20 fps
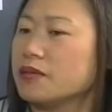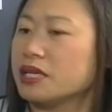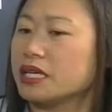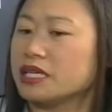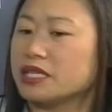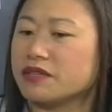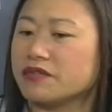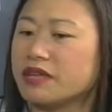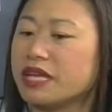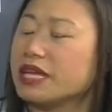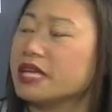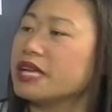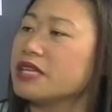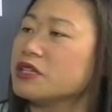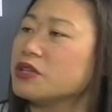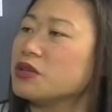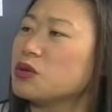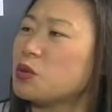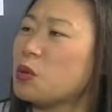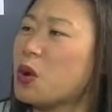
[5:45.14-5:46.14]
Because if they can
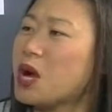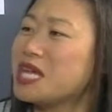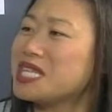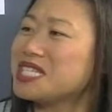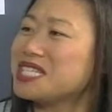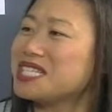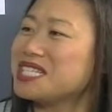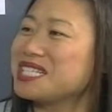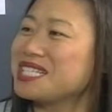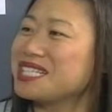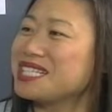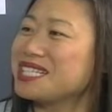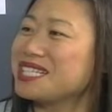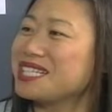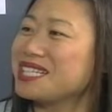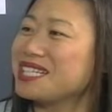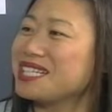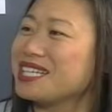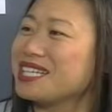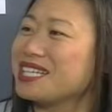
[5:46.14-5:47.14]
do it once,
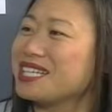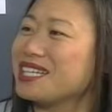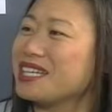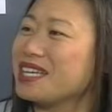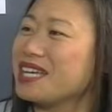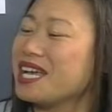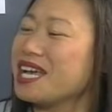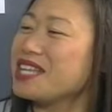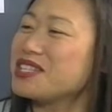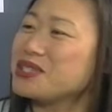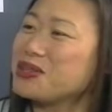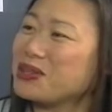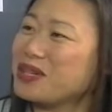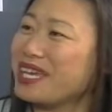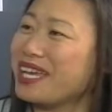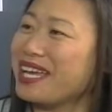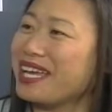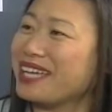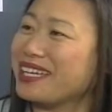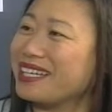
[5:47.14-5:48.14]
it's
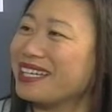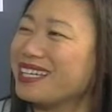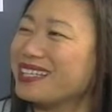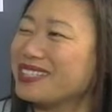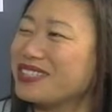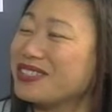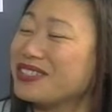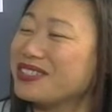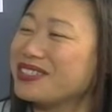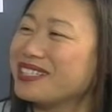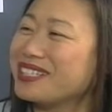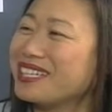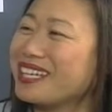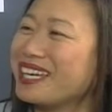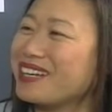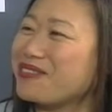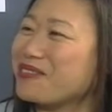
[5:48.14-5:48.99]
okay to do it again,